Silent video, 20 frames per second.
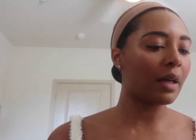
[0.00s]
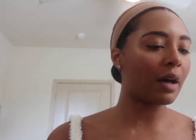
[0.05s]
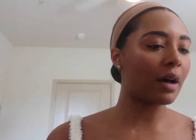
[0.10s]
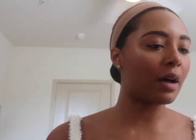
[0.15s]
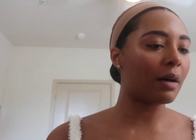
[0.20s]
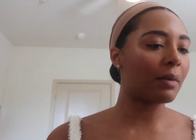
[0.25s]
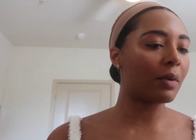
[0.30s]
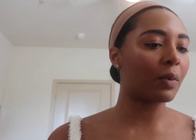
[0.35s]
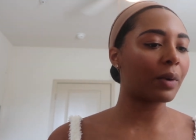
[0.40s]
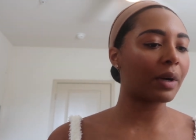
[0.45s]

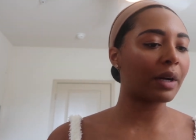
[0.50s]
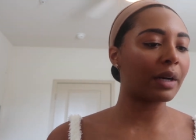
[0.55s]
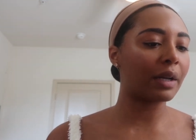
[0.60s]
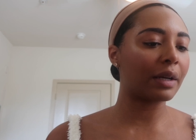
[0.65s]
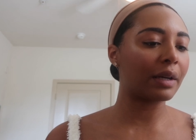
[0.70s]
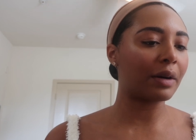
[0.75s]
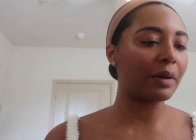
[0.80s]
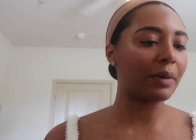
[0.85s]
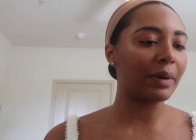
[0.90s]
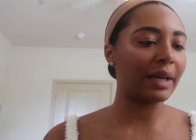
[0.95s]
Um, we're
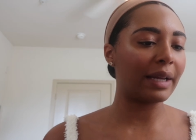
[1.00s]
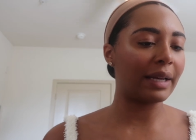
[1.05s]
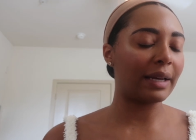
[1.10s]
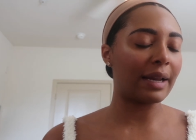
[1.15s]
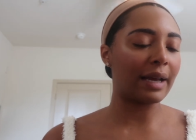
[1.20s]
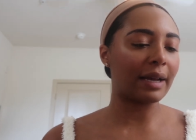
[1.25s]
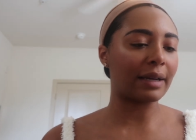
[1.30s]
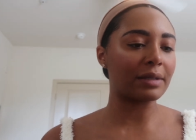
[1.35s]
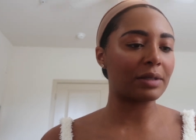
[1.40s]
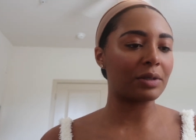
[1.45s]
gonna go in
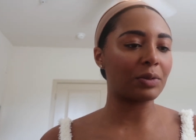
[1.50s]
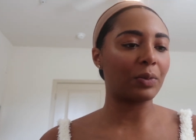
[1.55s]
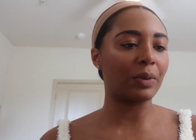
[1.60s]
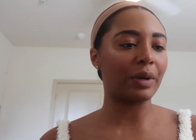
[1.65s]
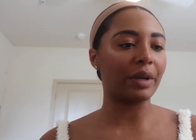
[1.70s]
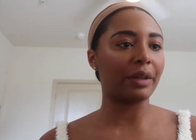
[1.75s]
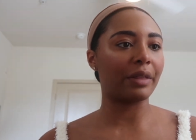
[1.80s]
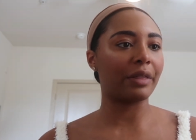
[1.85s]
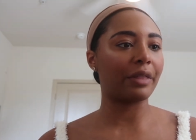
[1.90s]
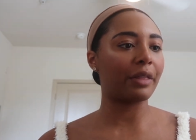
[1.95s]
next
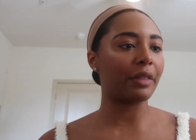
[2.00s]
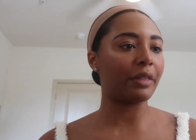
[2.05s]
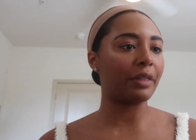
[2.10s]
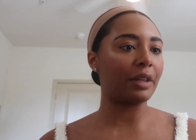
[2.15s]
with